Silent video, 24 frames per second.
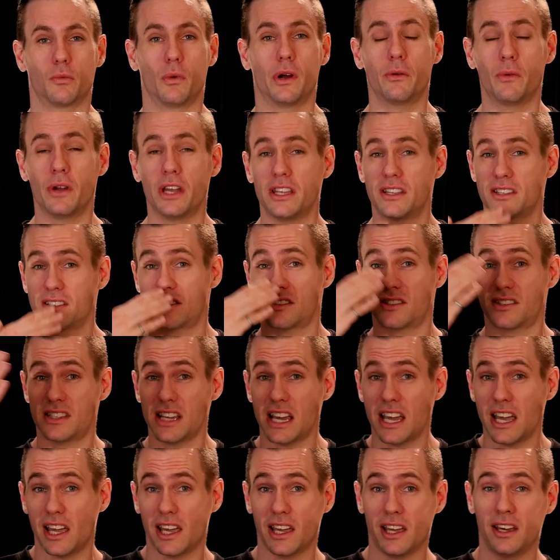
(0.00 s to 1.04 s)
When we
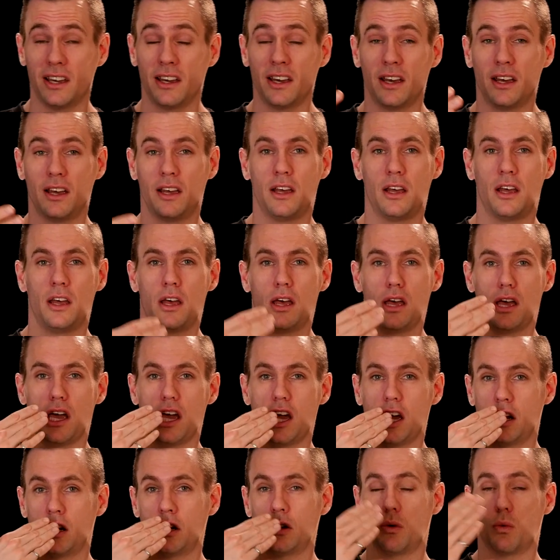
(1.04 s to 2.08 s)
sing
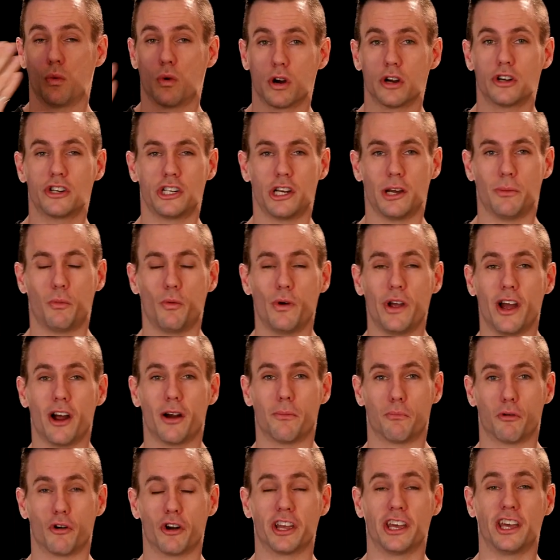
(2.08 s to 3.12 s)
in worship, we are
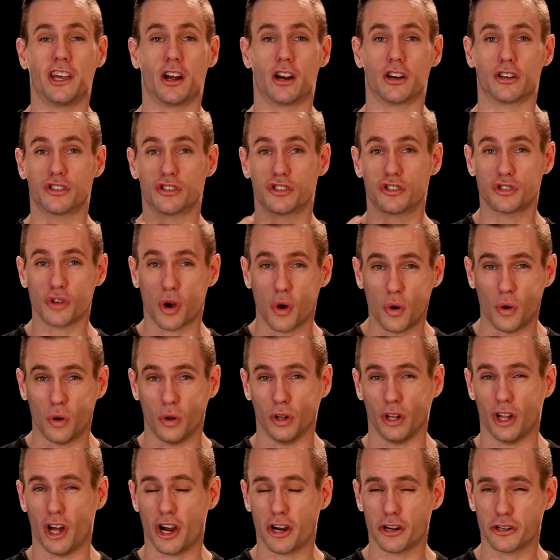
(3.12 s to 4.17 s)
bringing our
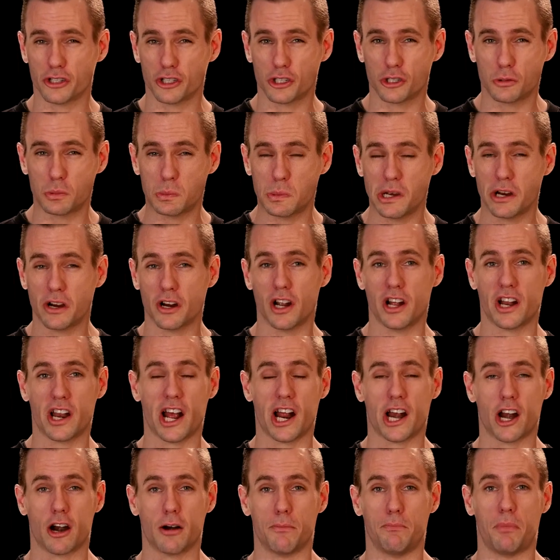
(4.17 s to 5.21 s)
soul, our spirit,
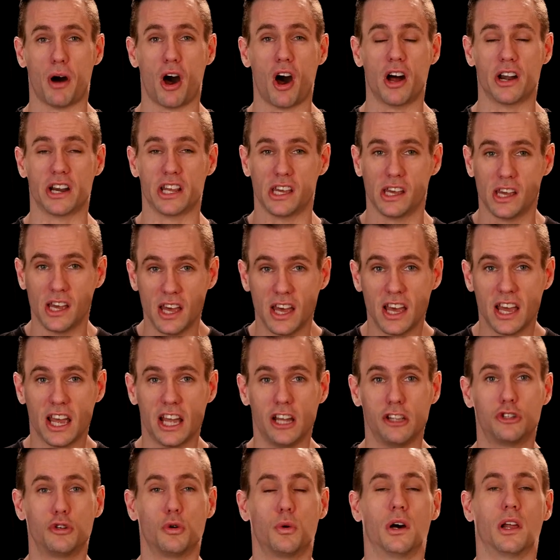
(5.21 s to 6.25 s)
and our body
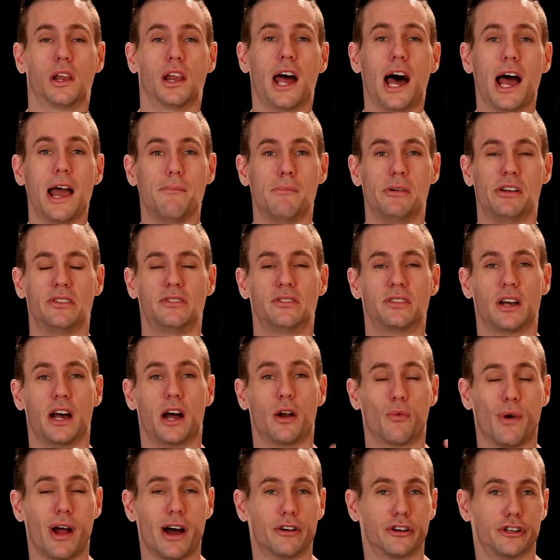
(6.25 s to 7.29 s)
into alignment
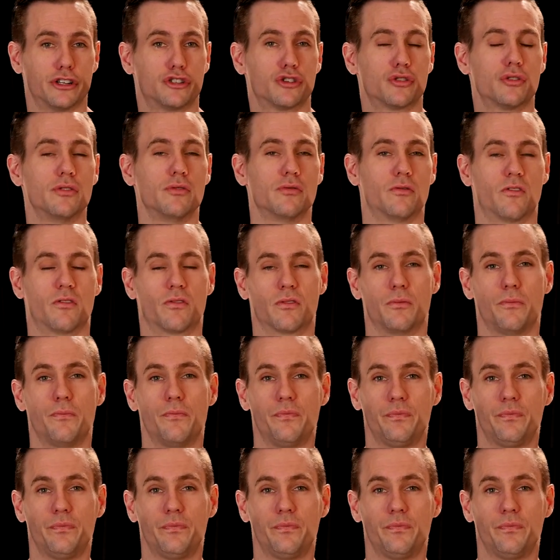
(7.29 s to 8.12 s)
around a truth.